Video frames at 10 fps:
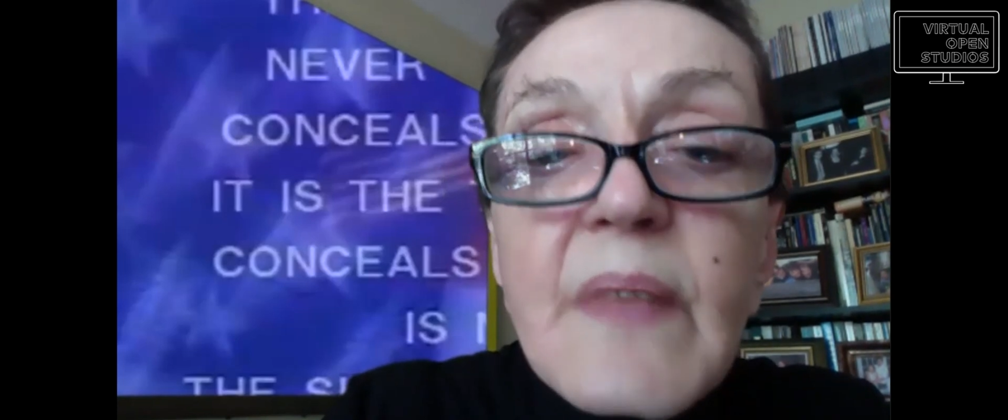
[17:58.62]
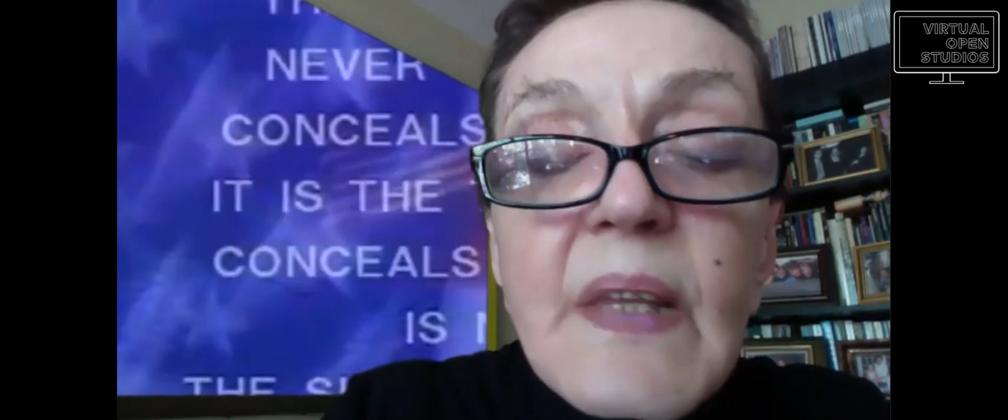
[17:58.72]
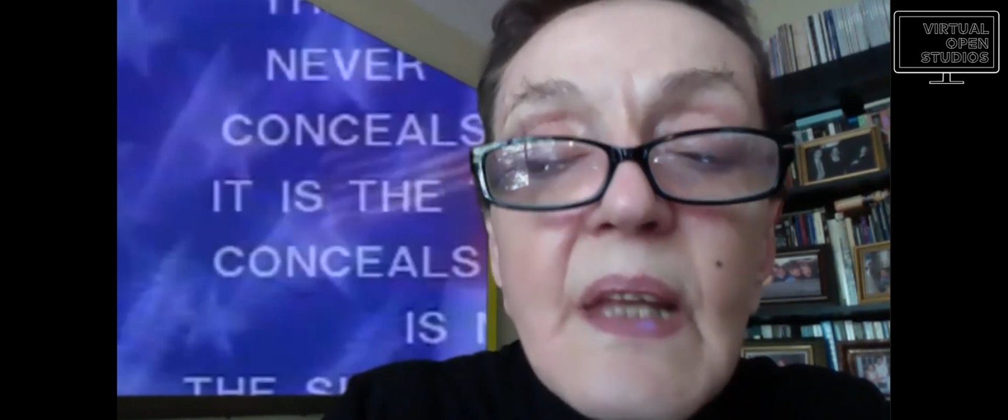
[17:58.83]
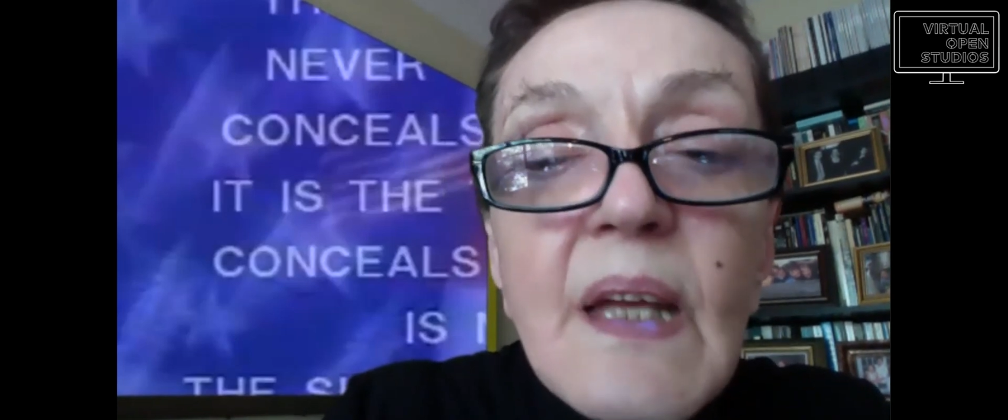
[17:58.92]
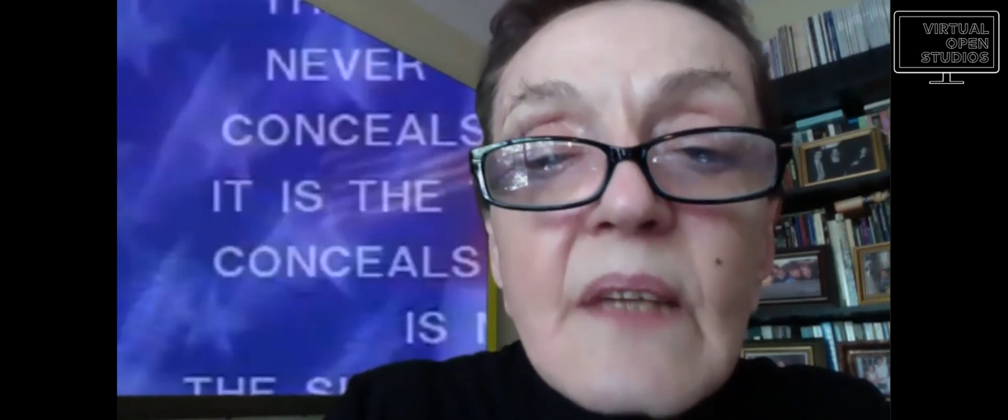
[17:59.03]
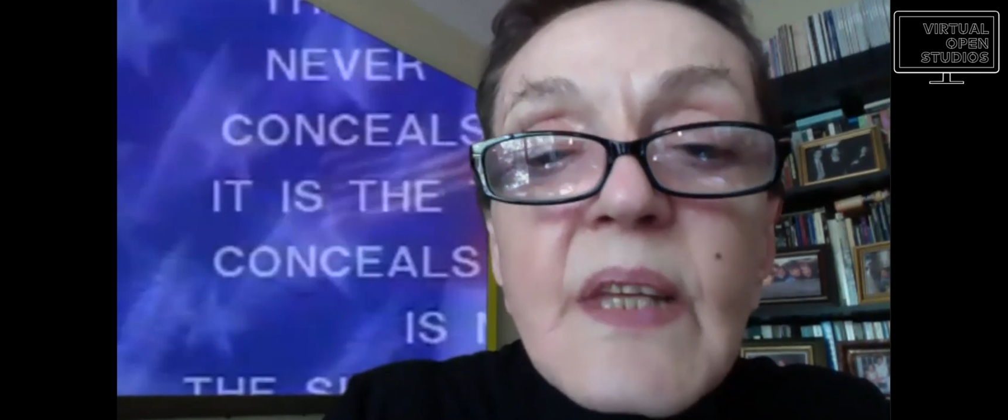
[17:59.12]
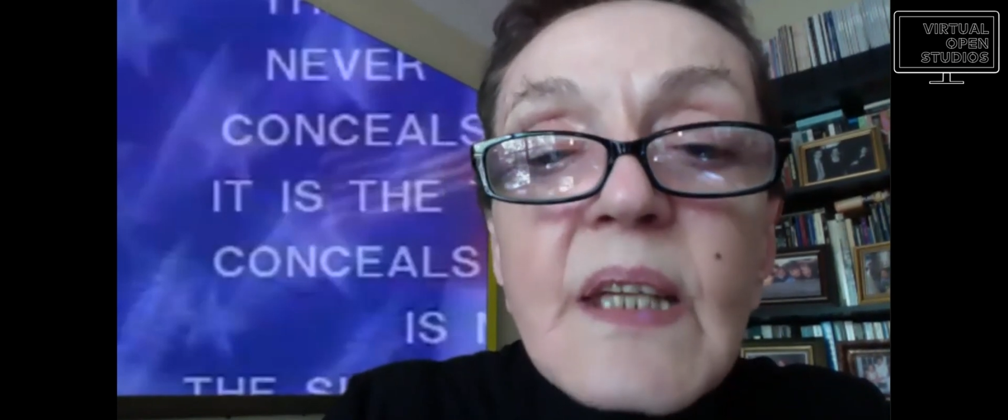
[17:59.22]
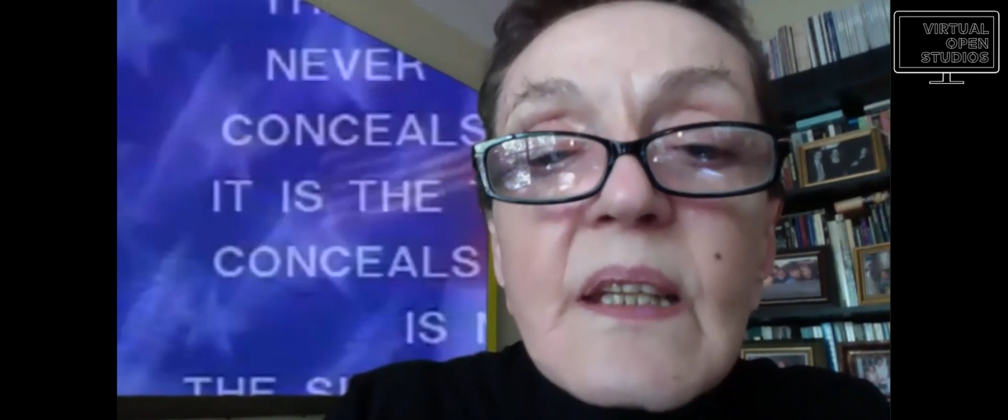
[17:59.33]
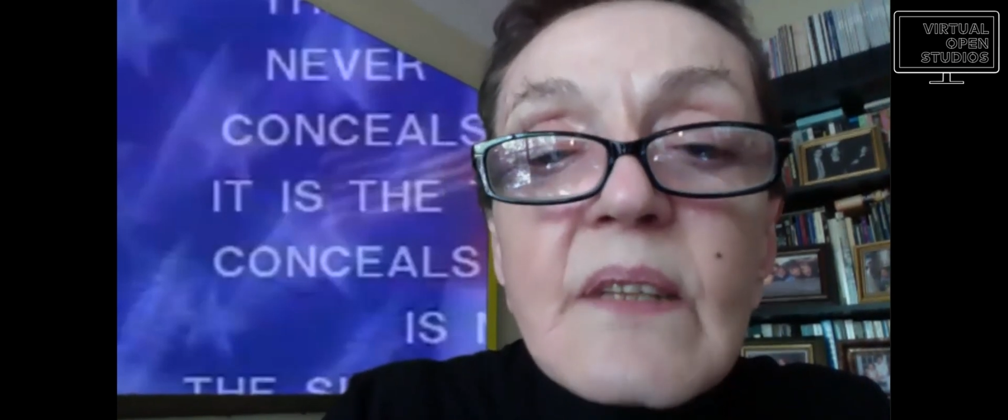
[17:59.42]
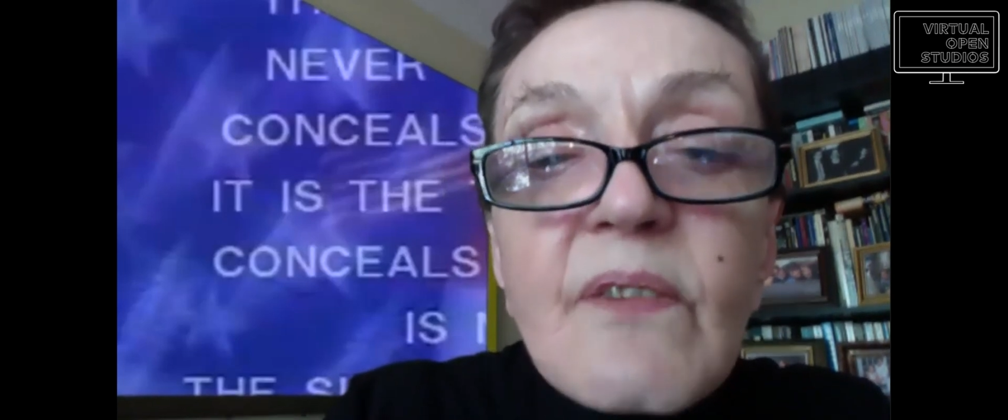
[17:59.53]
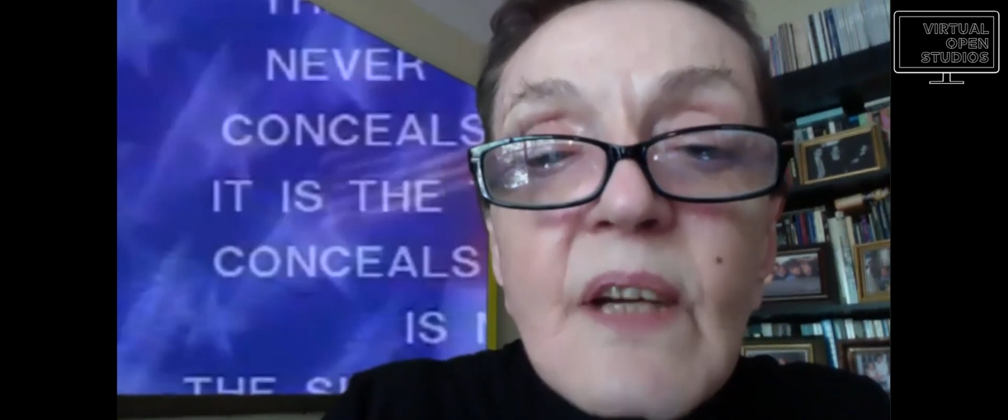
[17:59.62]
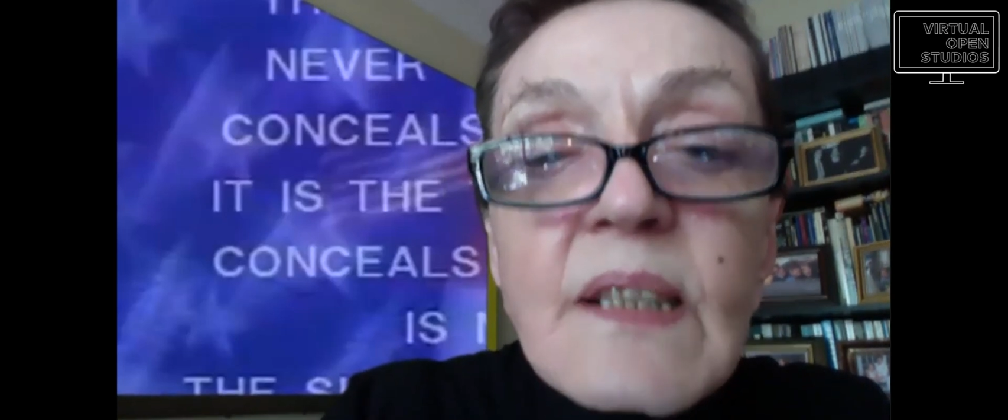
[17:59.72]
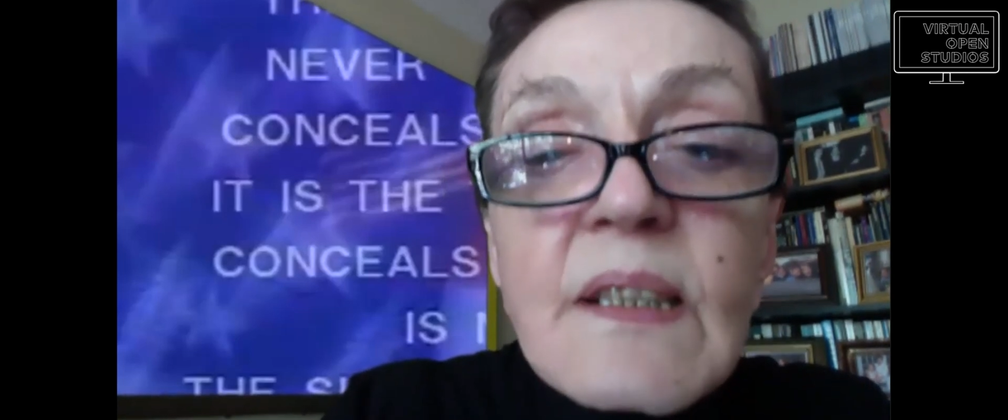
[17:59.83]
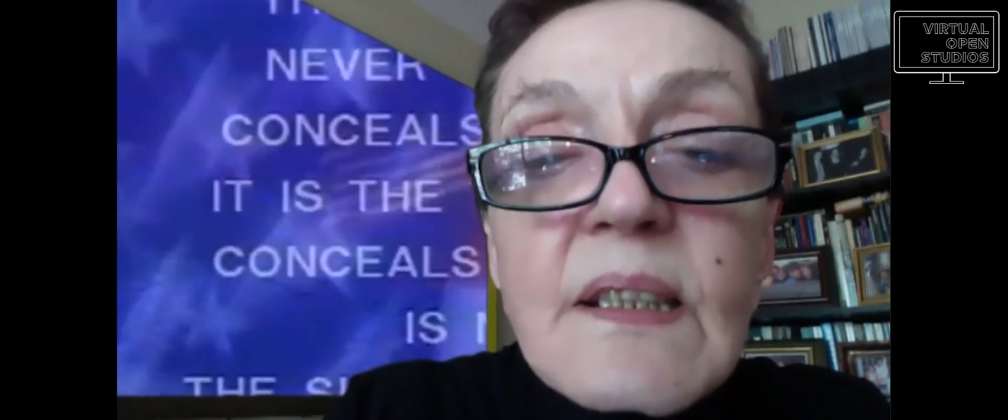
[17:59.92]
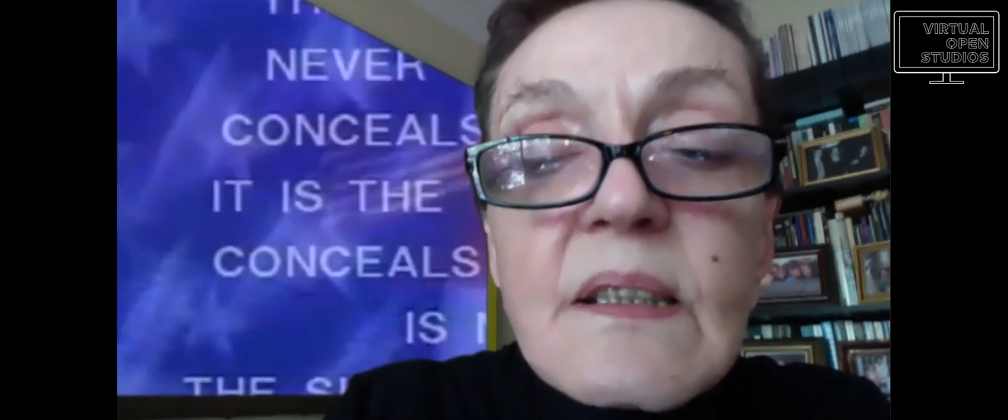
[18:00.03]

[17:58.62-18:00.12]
And finally,